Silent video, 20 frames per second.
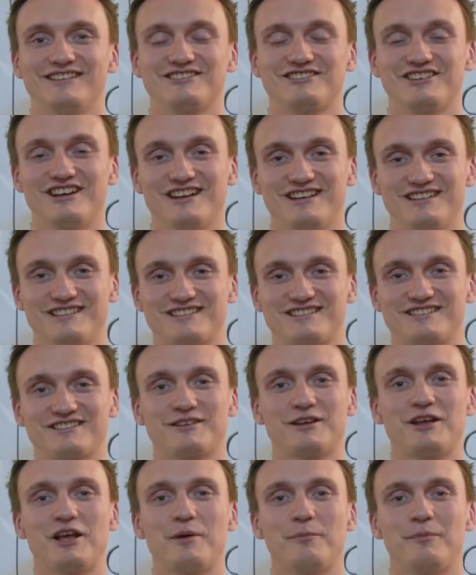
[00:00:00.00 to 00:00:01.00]
Cześć.
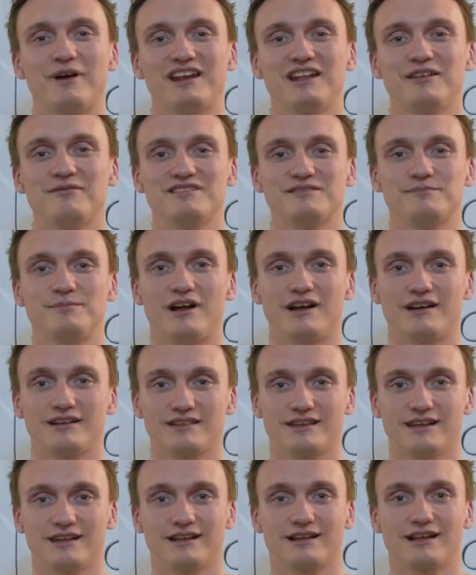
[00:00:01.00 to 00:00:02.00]
My name is
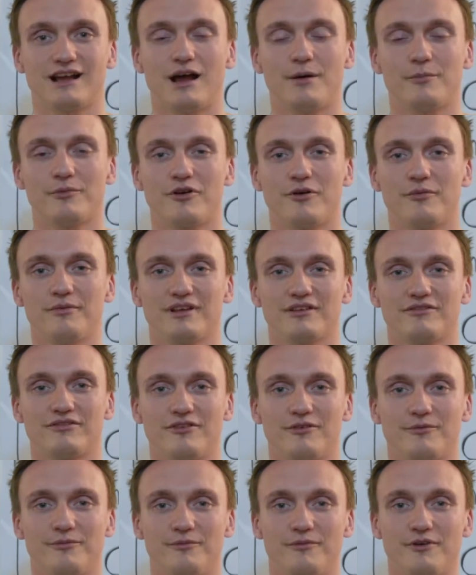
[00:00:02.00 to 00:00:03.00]
Bartek. I'm coming
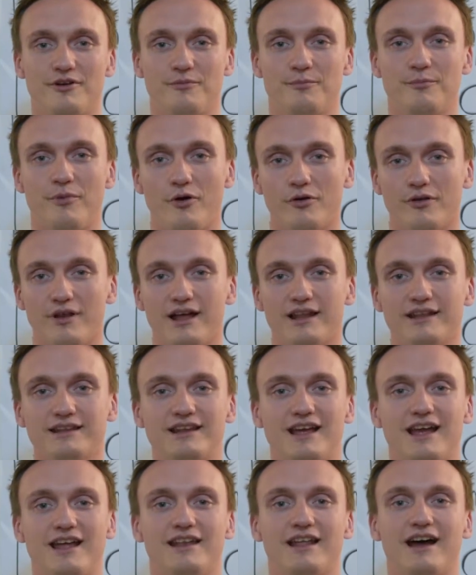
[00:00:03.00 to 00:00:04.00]
from uh, Poland
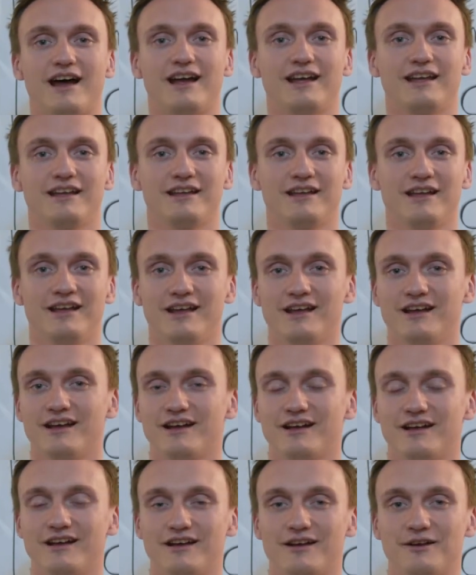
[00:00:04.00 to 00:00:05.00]
and I
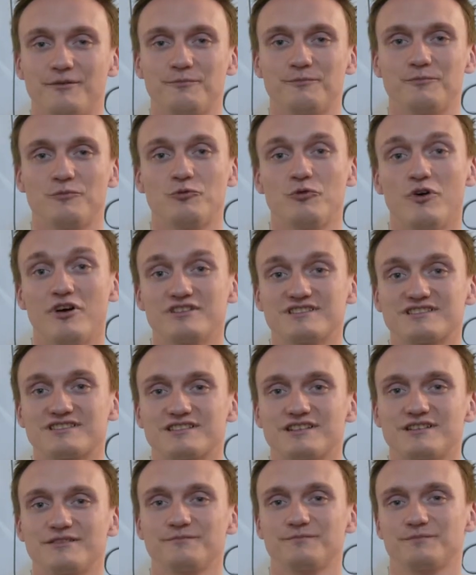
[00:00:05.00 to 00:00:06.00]
uh, was
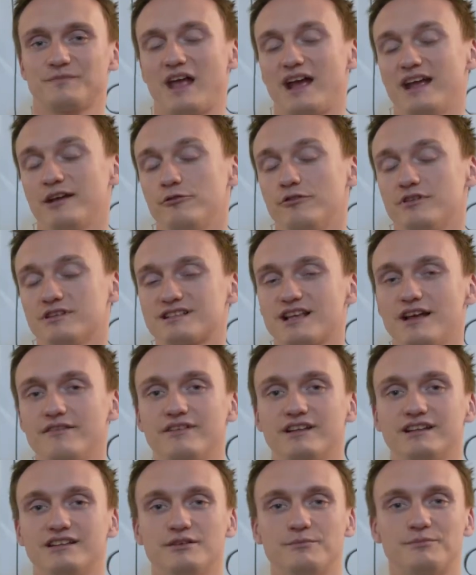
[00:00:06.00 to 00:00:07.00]
I was
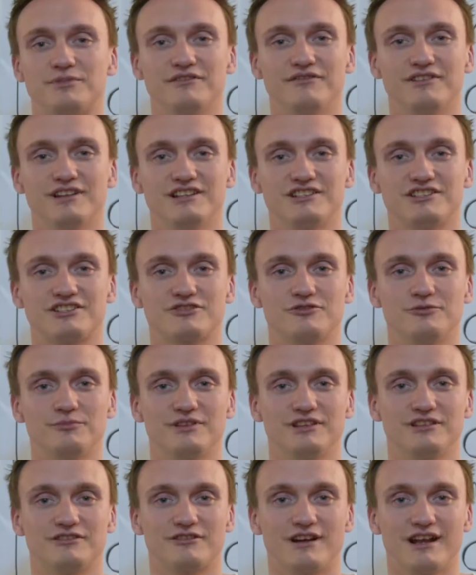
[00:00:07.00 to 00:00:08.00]
having the privilege to
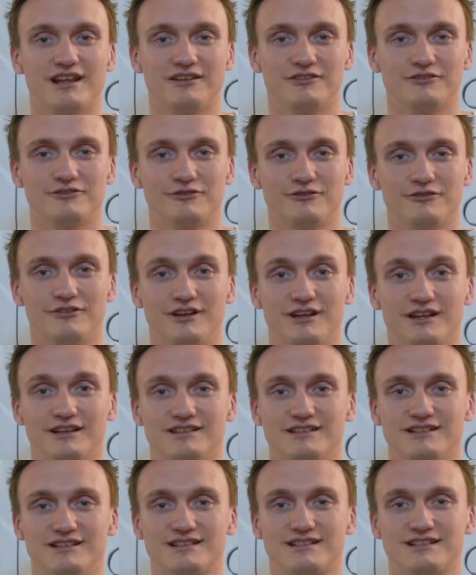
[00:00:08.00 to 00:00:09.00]
be trained during
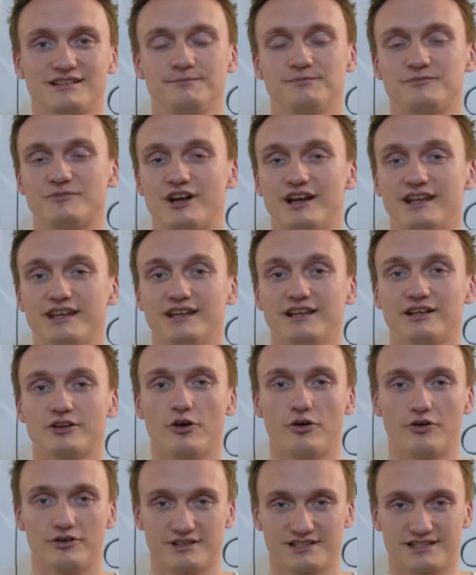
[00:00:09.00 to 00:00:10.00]
this training
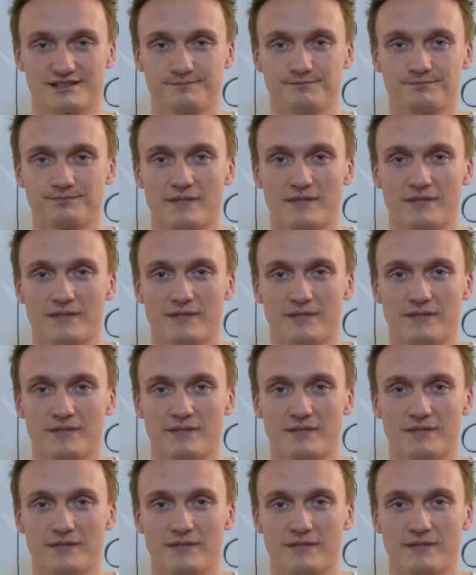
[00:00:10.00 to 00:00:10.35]
course.